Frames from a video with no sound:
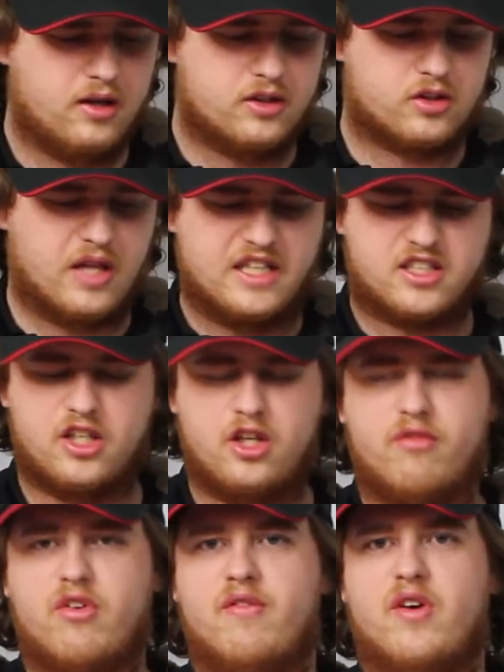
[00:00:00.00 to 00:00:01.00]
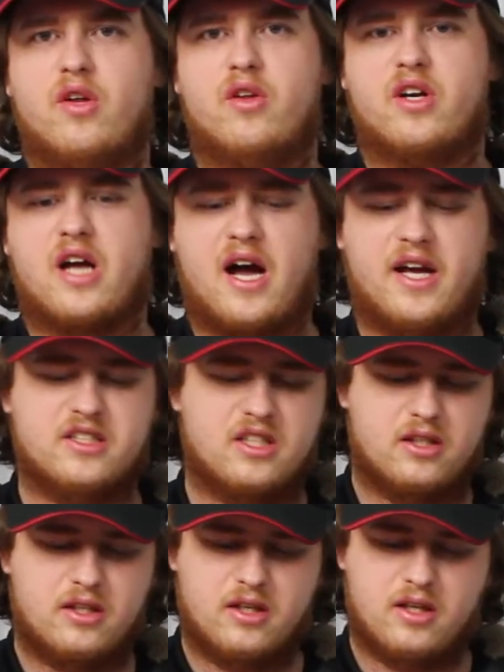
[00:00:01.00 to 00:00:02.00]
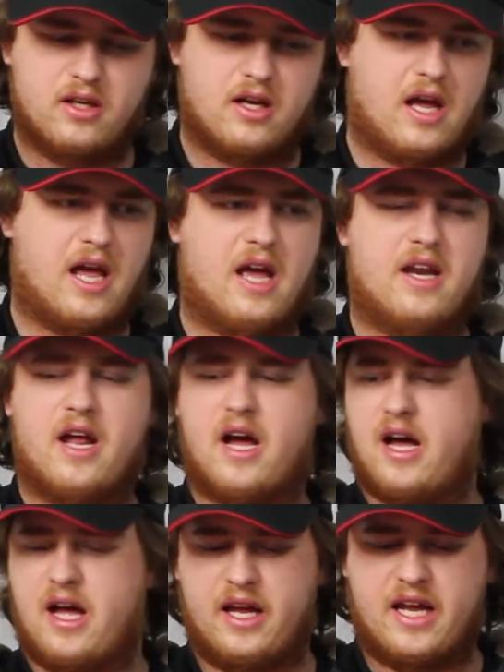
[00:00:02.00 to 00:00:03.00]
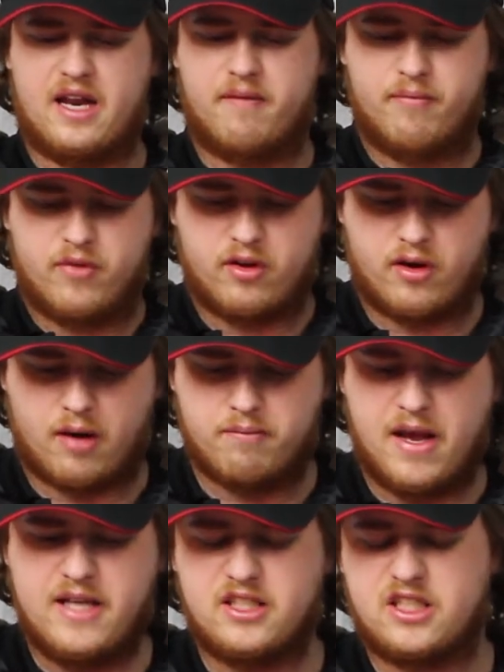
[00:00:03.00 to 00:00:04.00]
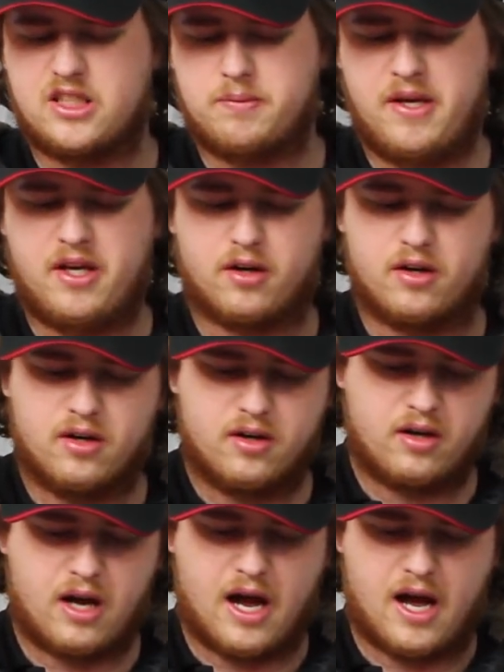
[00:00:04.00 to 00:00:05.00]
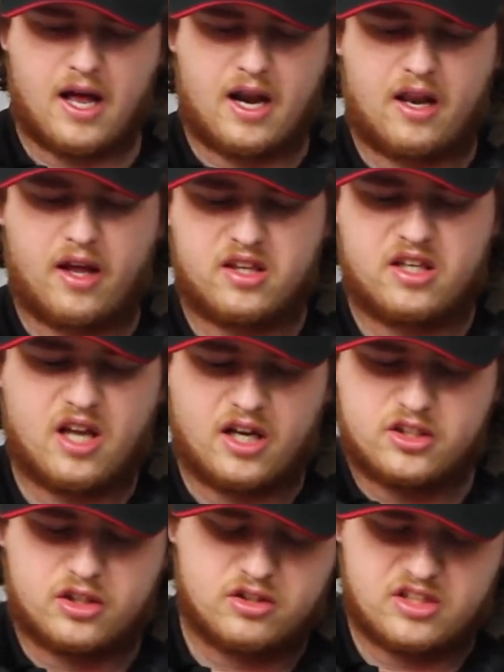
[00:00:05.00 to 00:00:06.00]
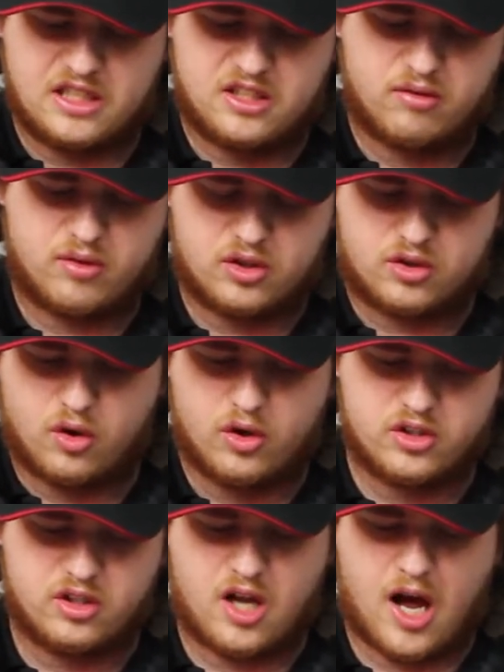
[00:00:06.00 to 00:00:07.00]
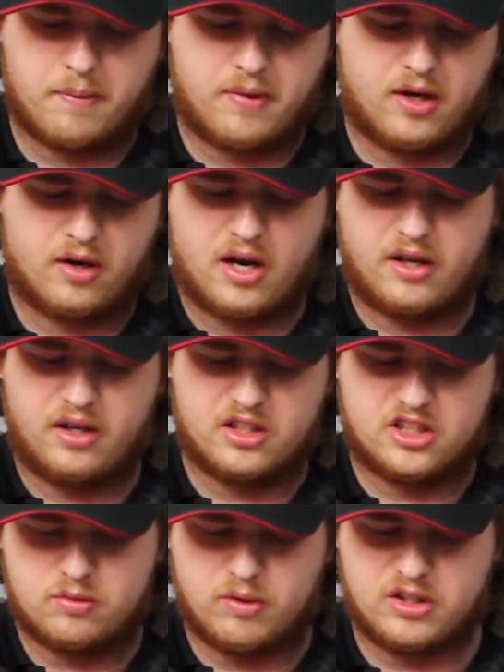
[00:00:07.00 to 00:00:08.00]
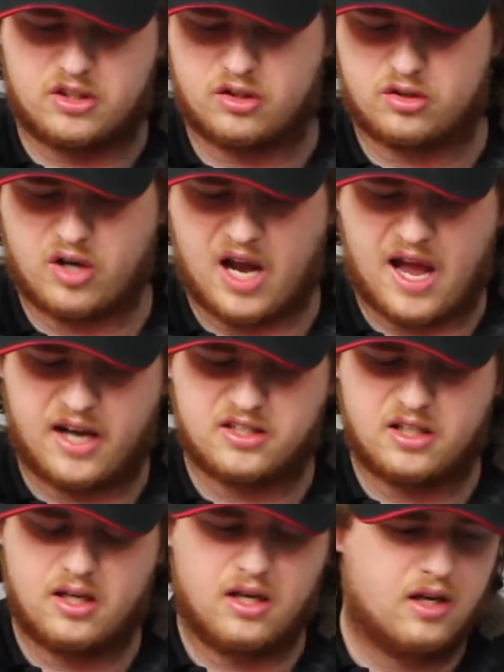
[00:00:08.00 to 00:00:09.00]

So that's going to do it for the video there, guys. And uh, again, amazing speaker. Uh, and I like the touch sensitive controls on top here, how you can switch your tracks.